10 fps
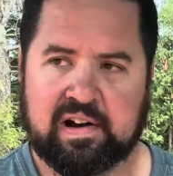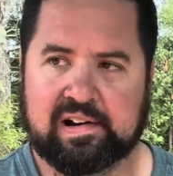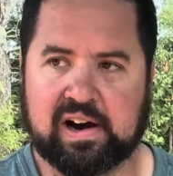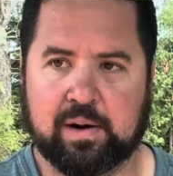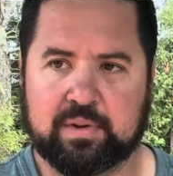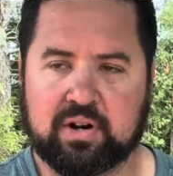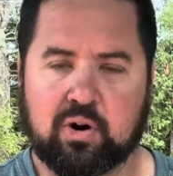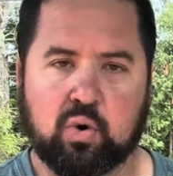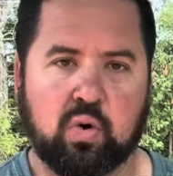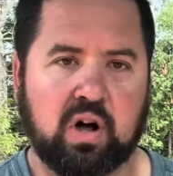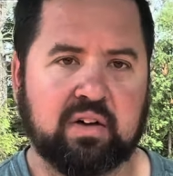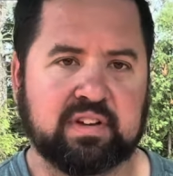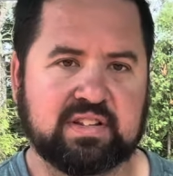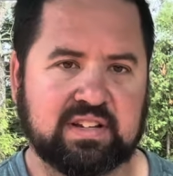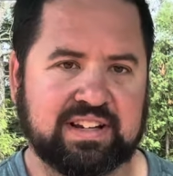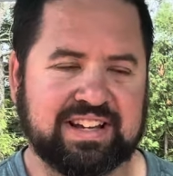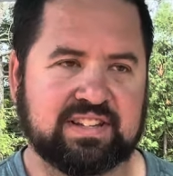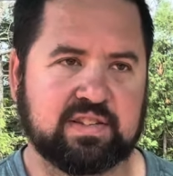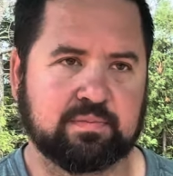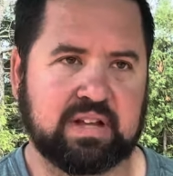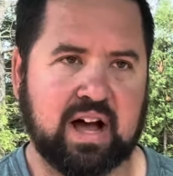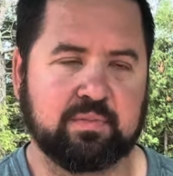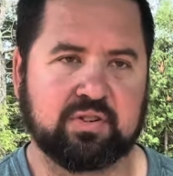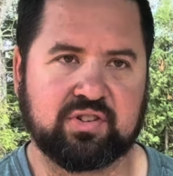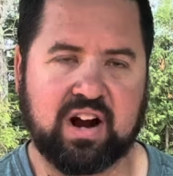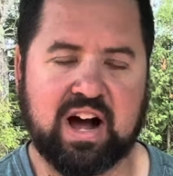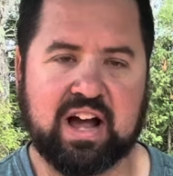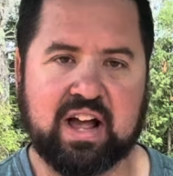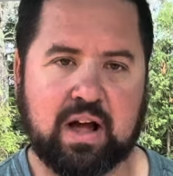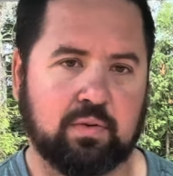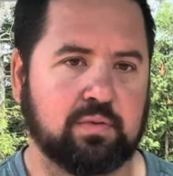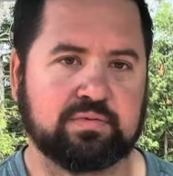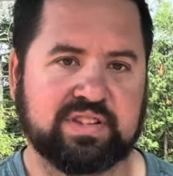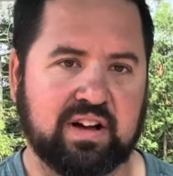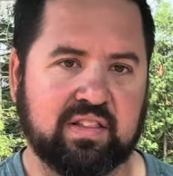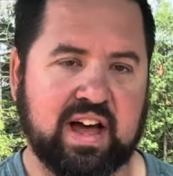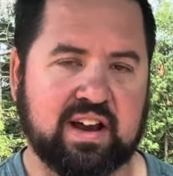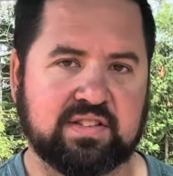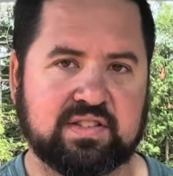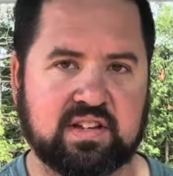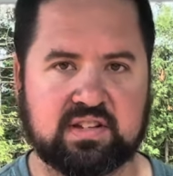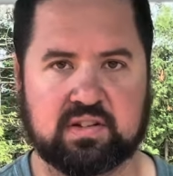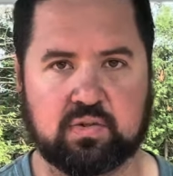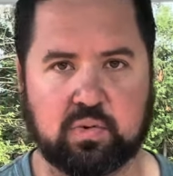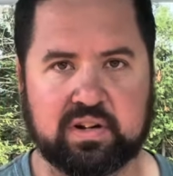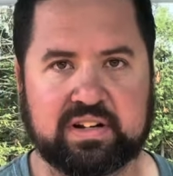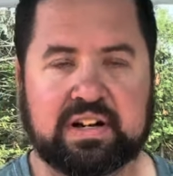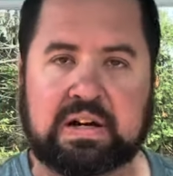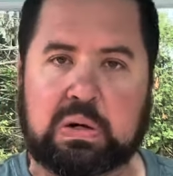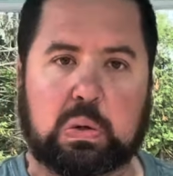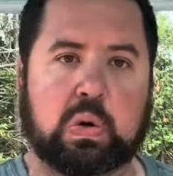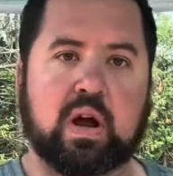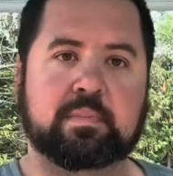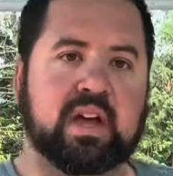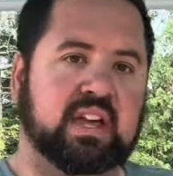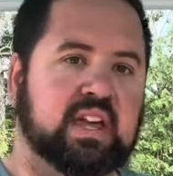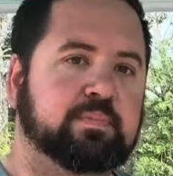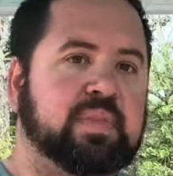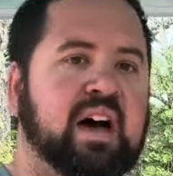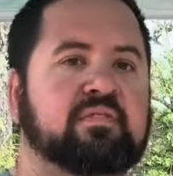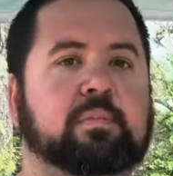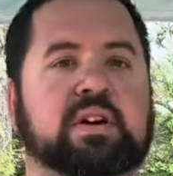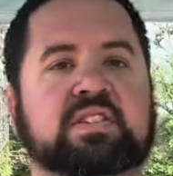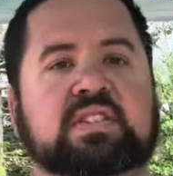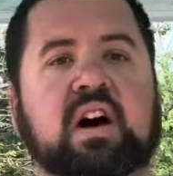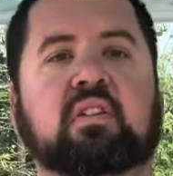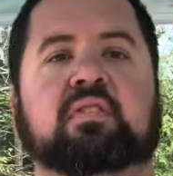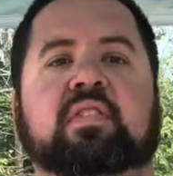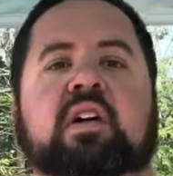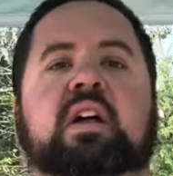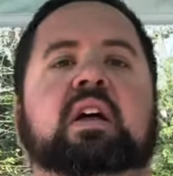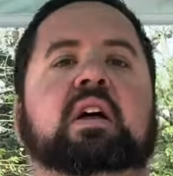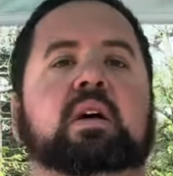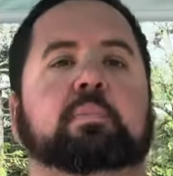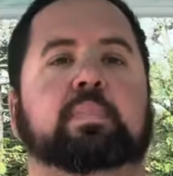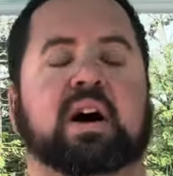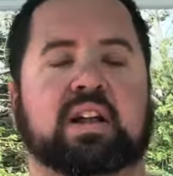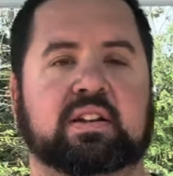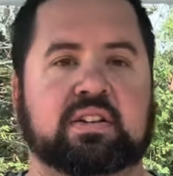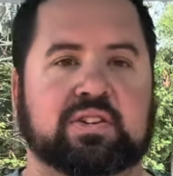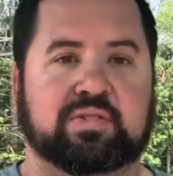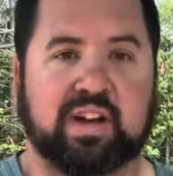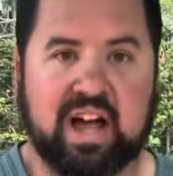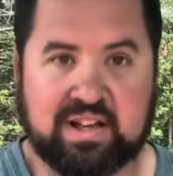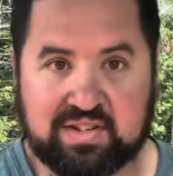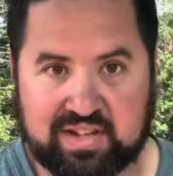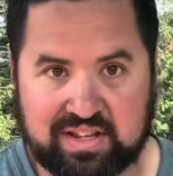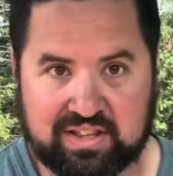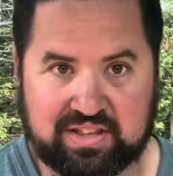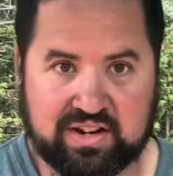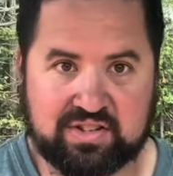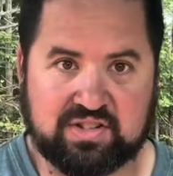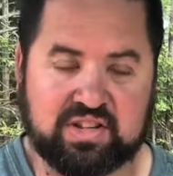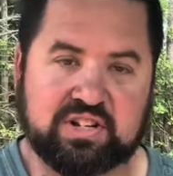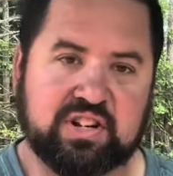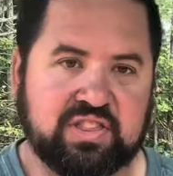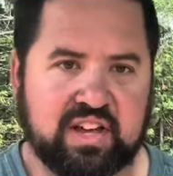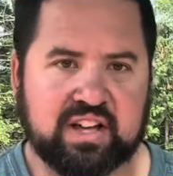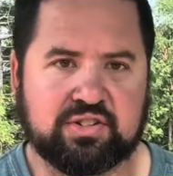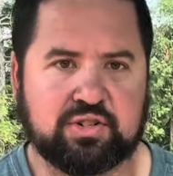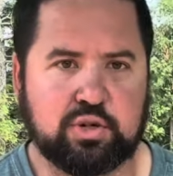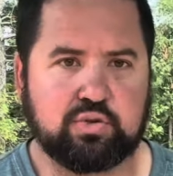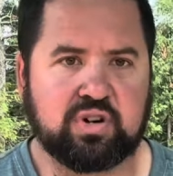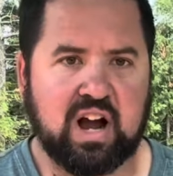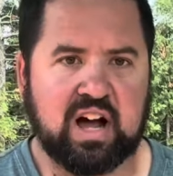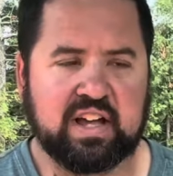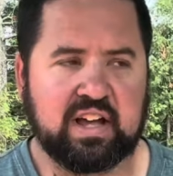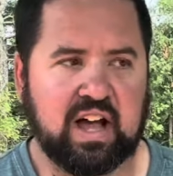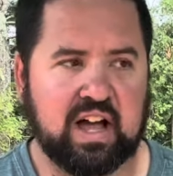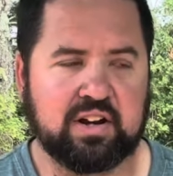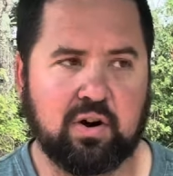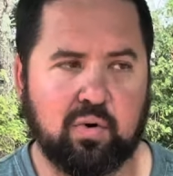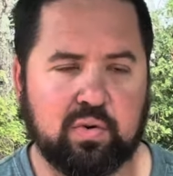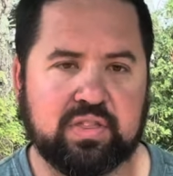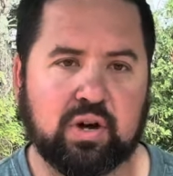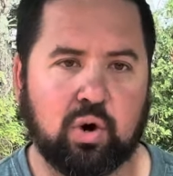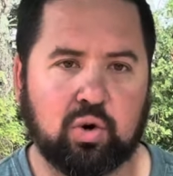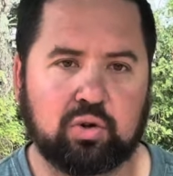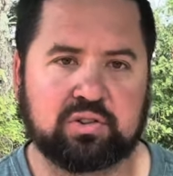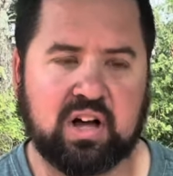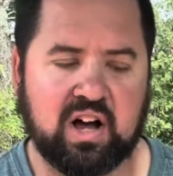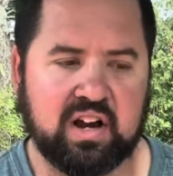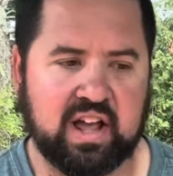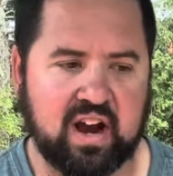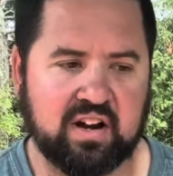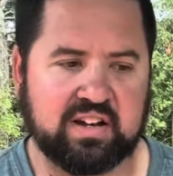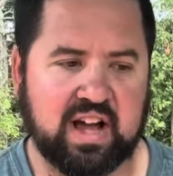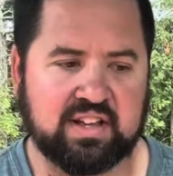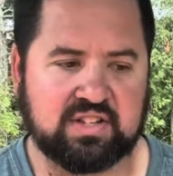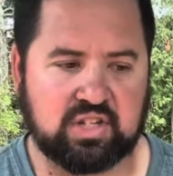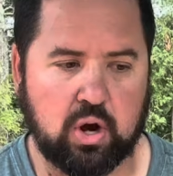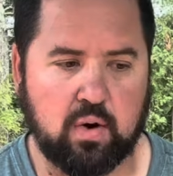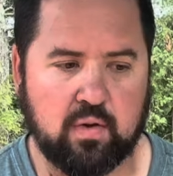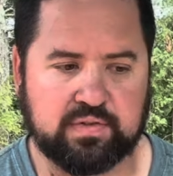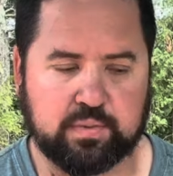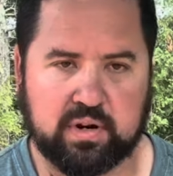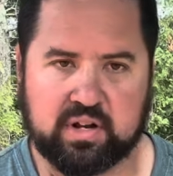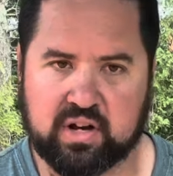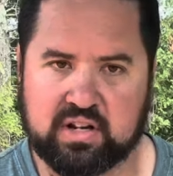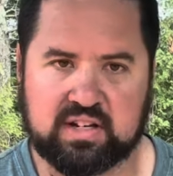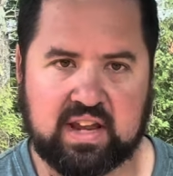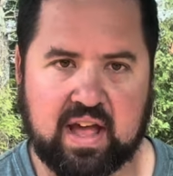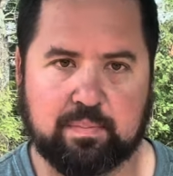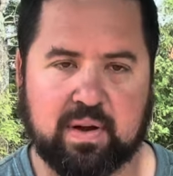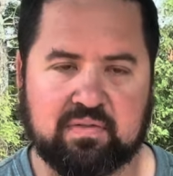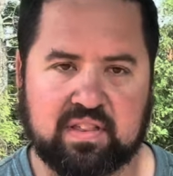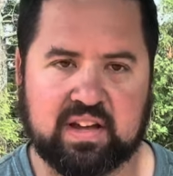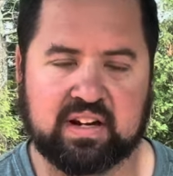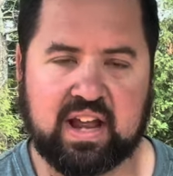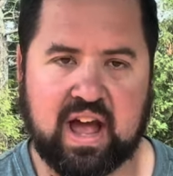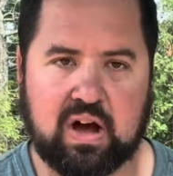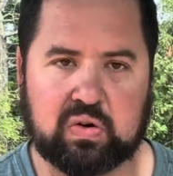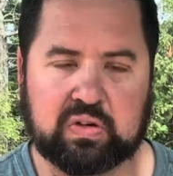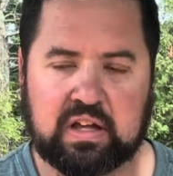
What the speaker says: And the oak will obviously need some time to dry. I won't sell that as seasoned wood, or I may keep that for myself. But do you guys think that there's such a thing as too dry? I know with the old non-airtight stoves where you couldn't damp everything down,